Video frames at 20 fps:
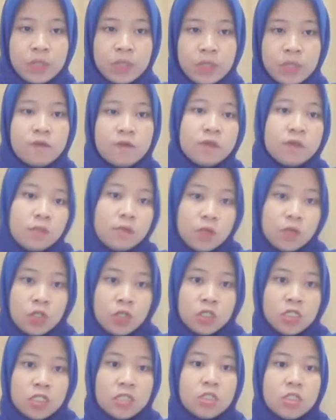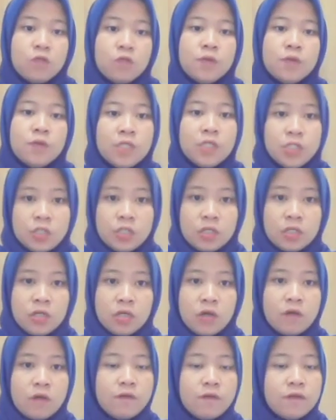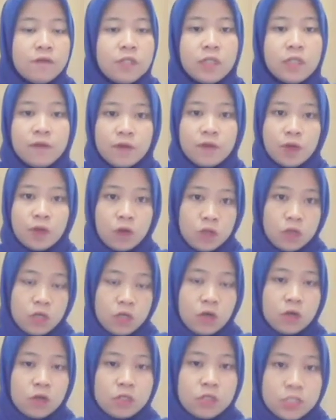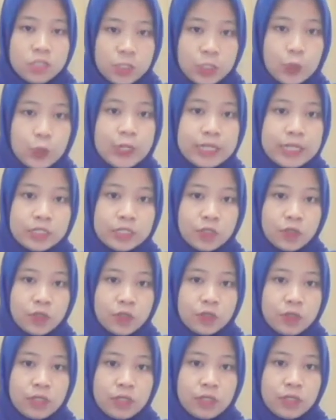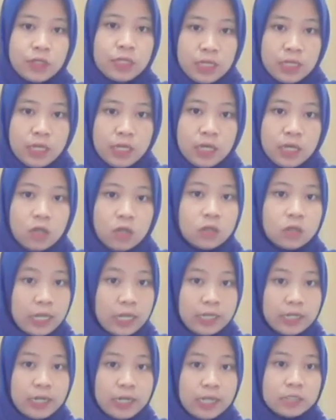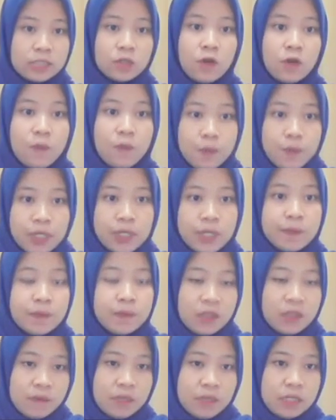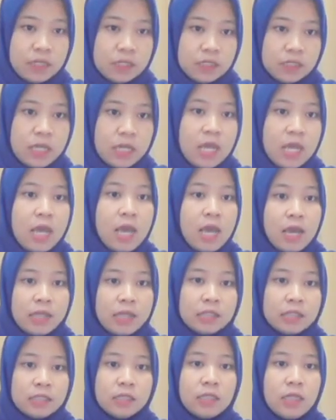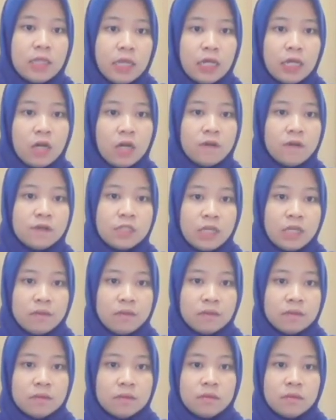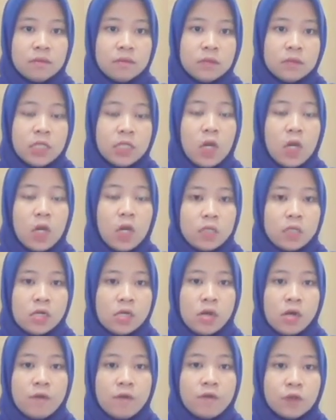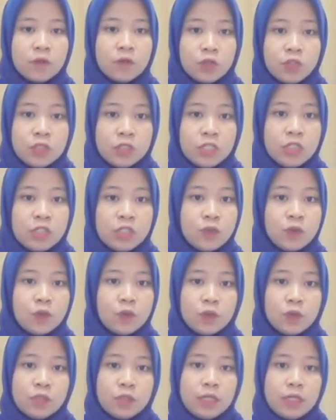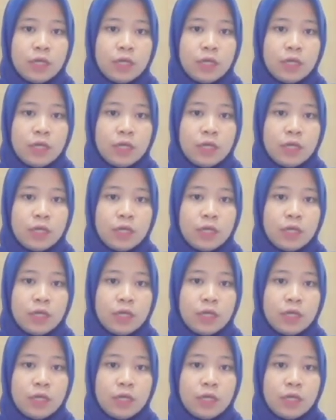Furthermore, the submission of delivered electronically online has not been implemented, and the length of time the owner of goods issue could